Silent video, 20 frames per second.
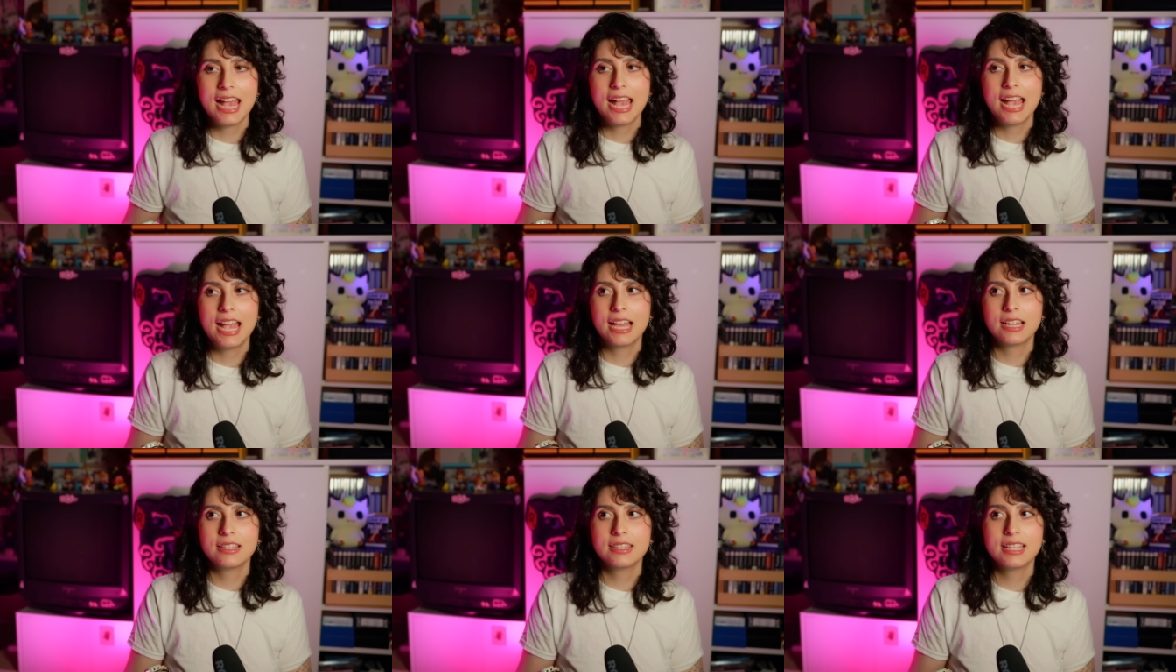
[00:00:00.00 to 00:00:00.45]

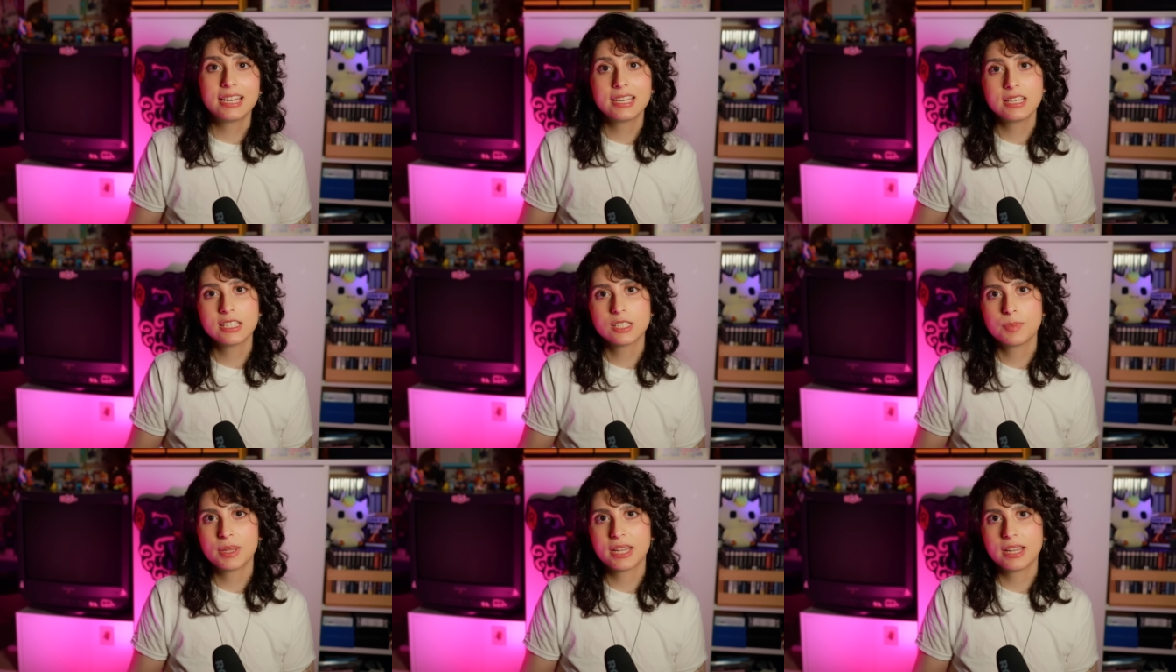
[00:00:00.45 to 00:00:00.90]
And
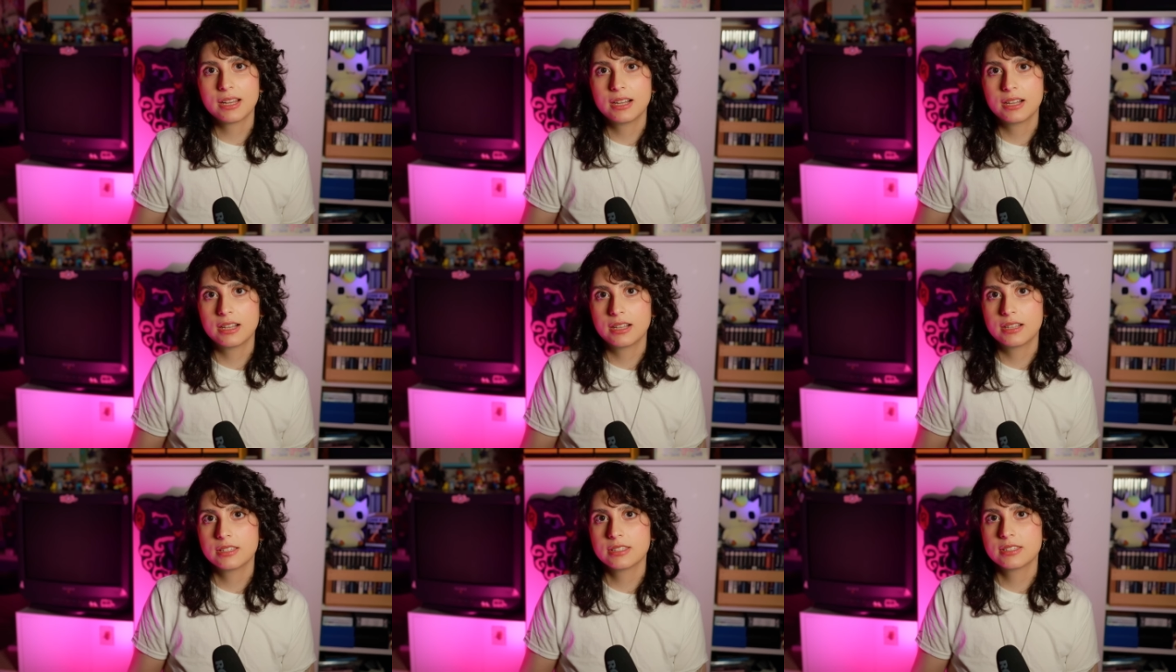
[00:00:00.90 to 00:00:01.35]
that is
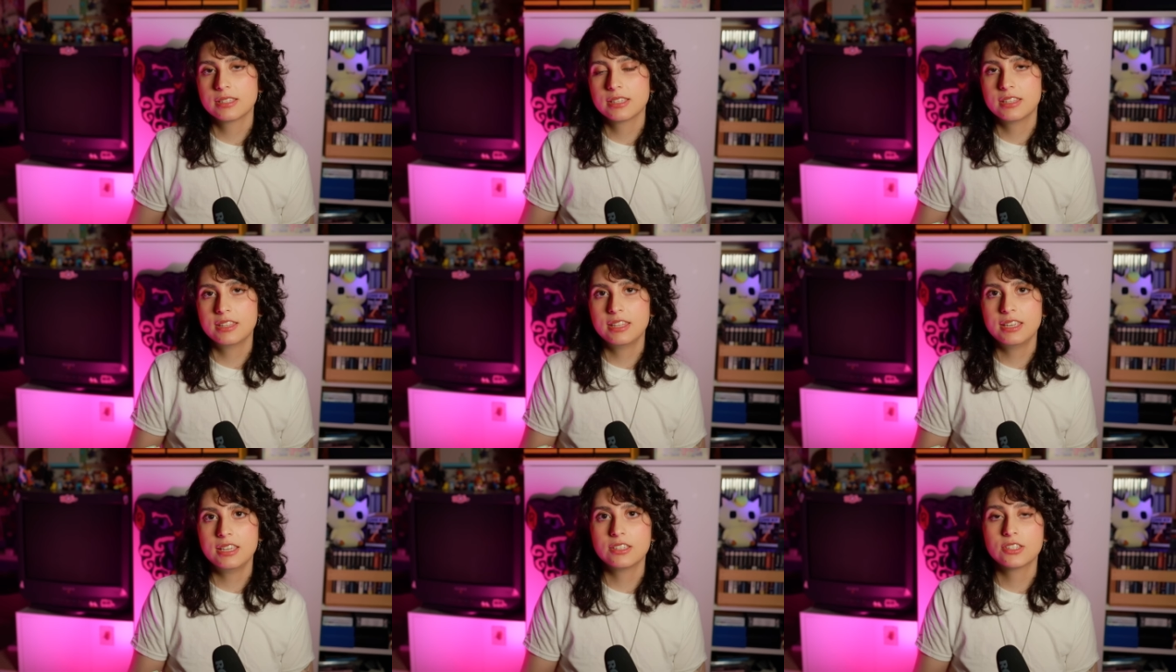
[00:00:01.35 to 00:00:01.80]
because
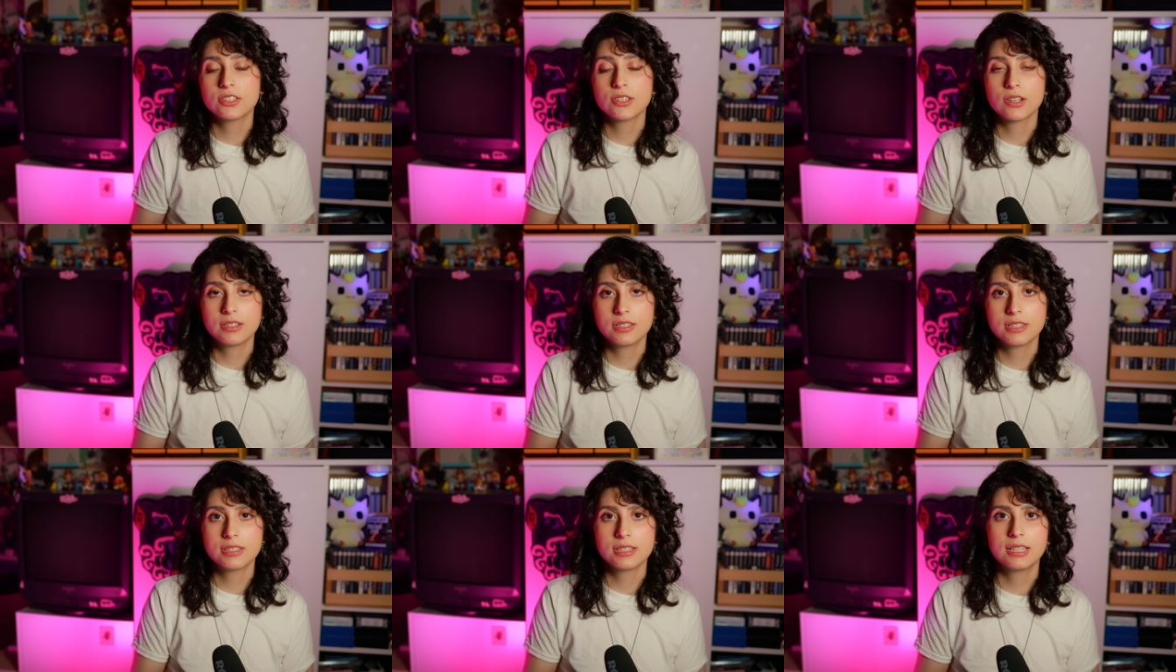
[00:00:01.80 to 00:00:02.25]
the
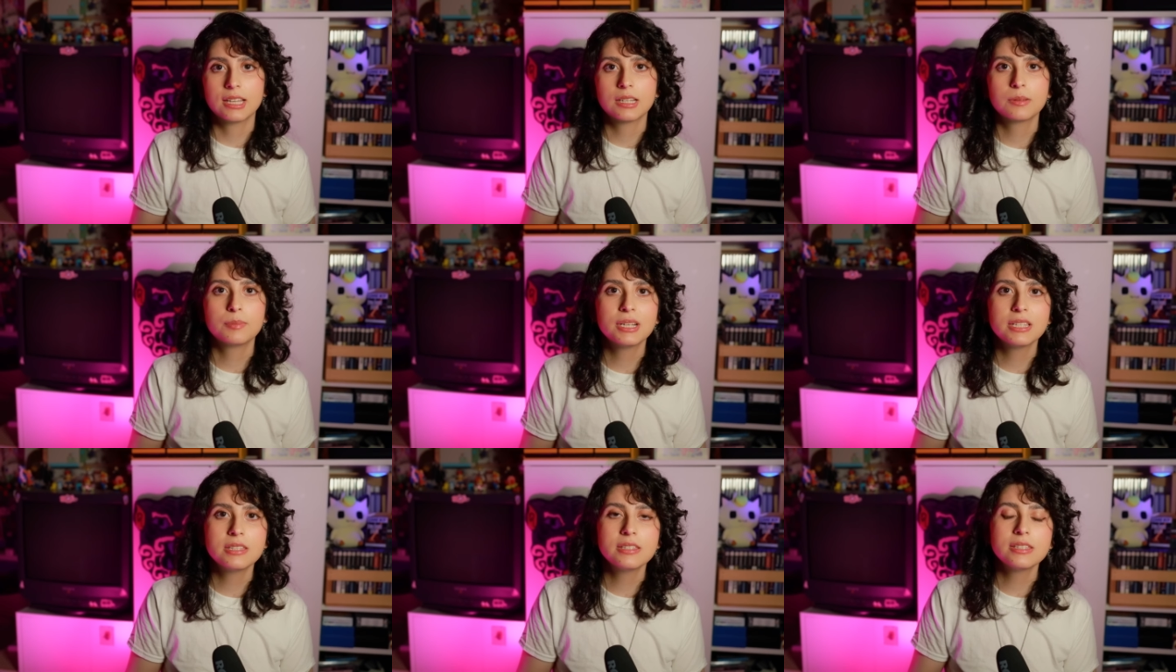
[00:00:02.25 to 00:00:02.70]
start and
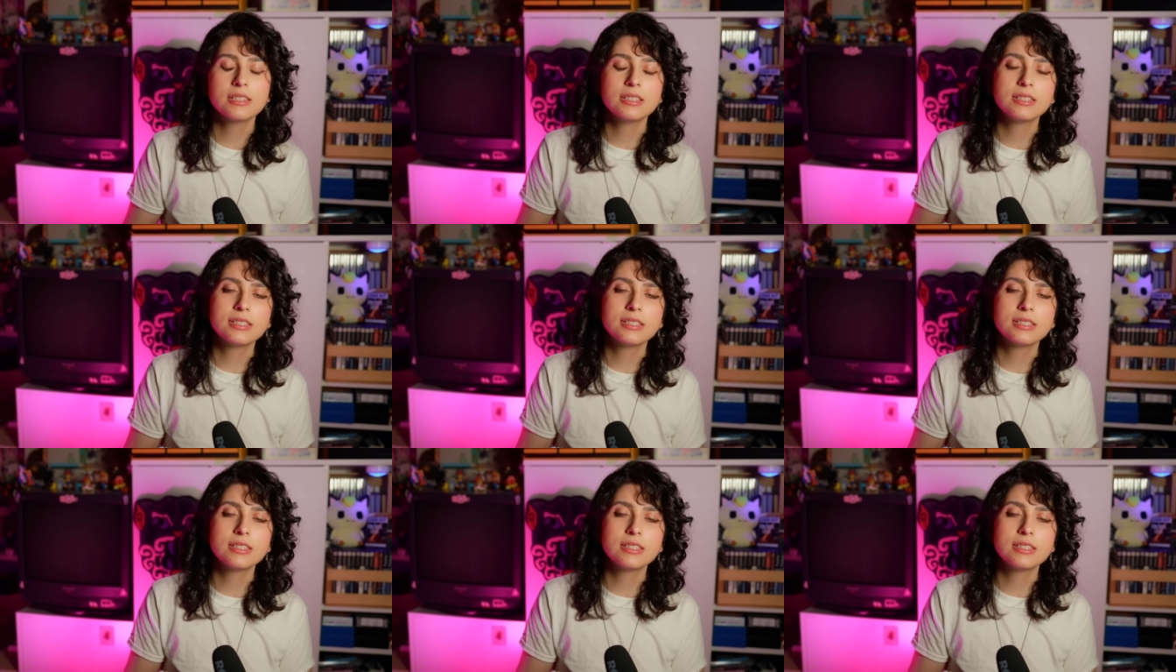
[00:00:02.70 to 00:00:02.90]
select buttons,